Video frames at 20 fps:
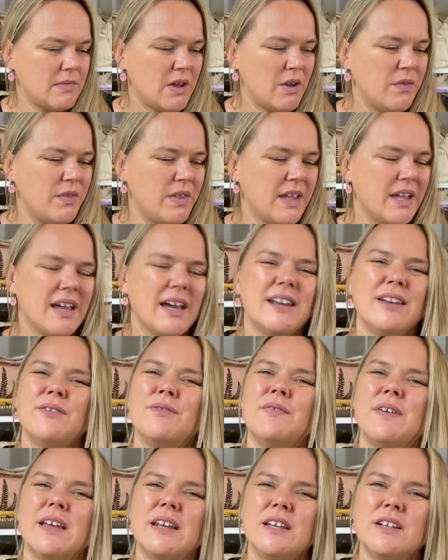how they kind of
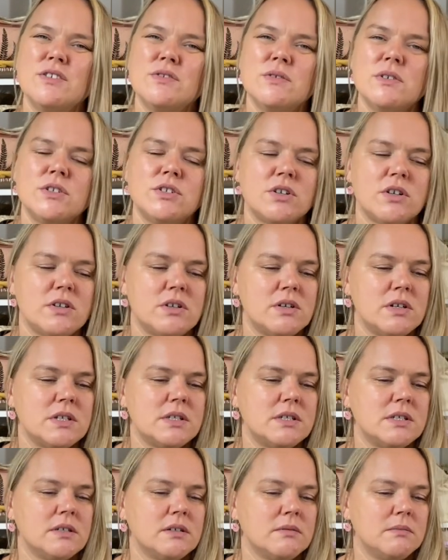fade into each other and
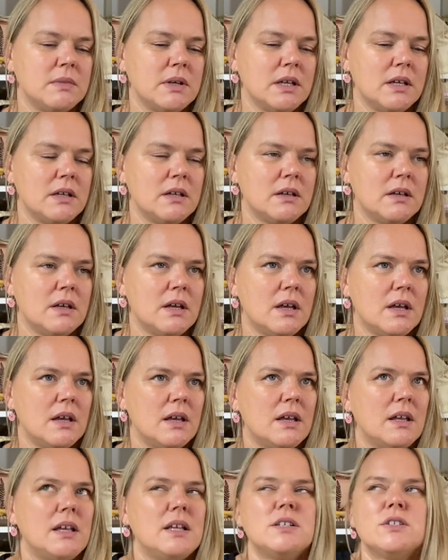still make,
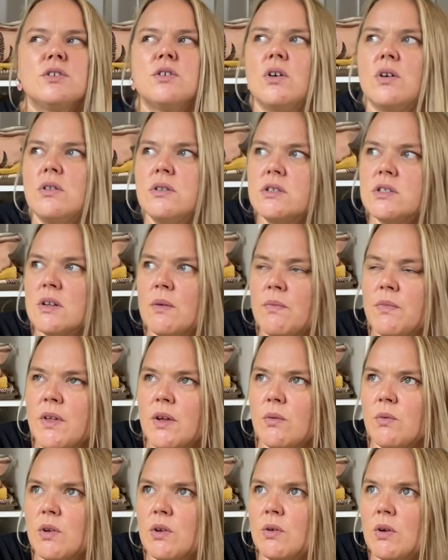it's called
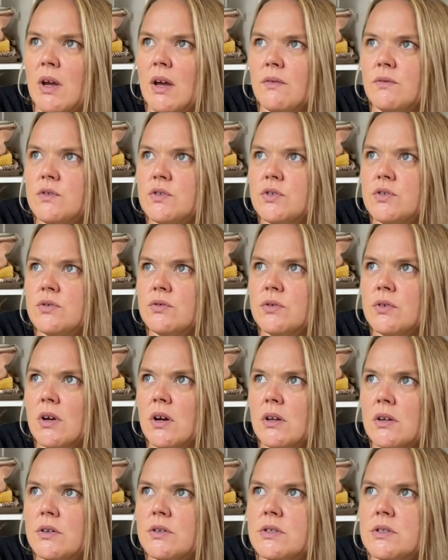something when you have two
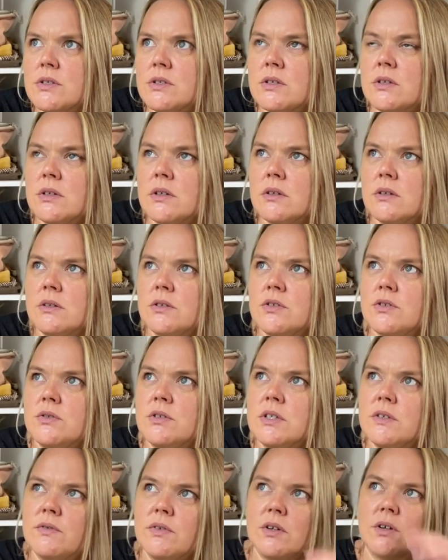colors, two
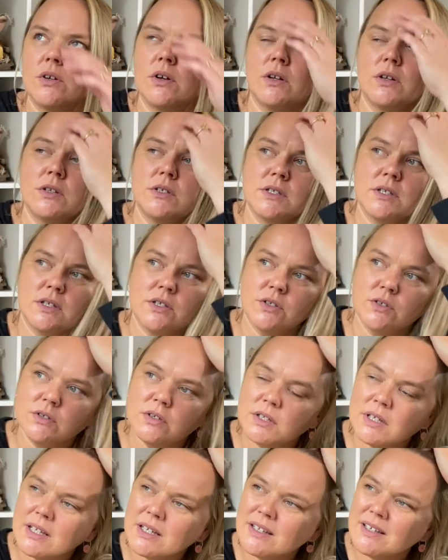different colors that you
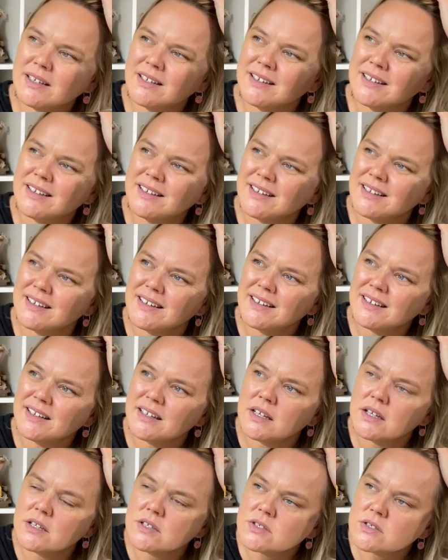knit
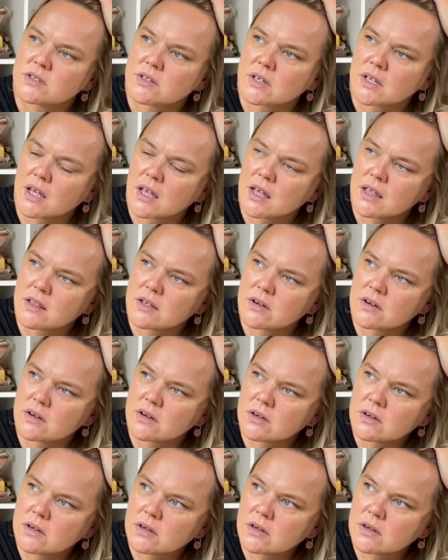
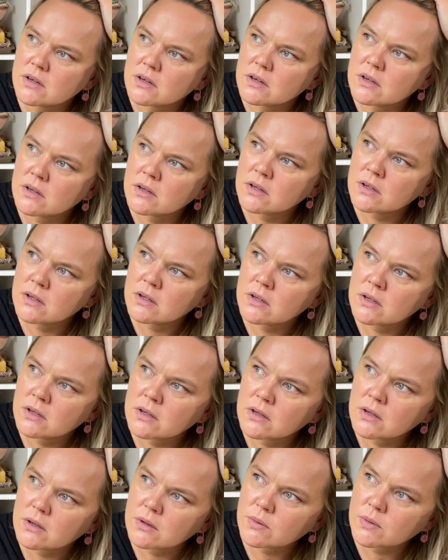together.
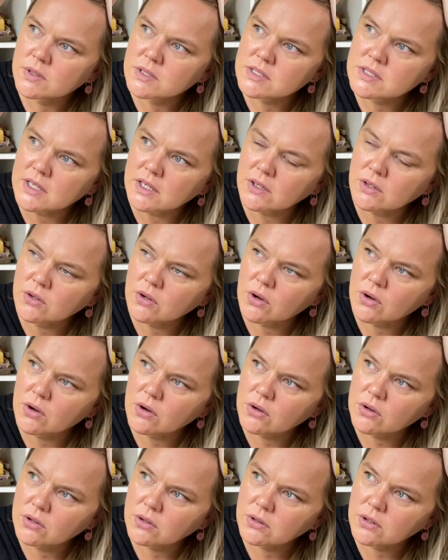What is that
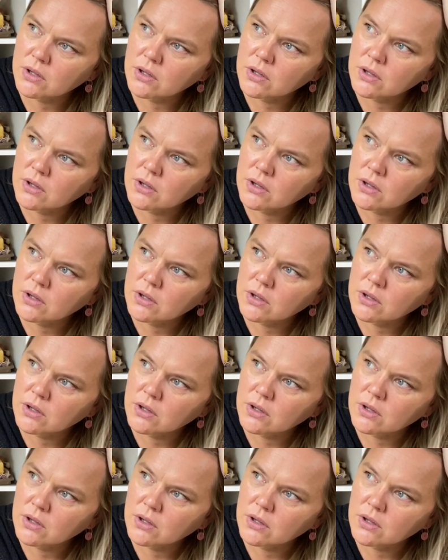called?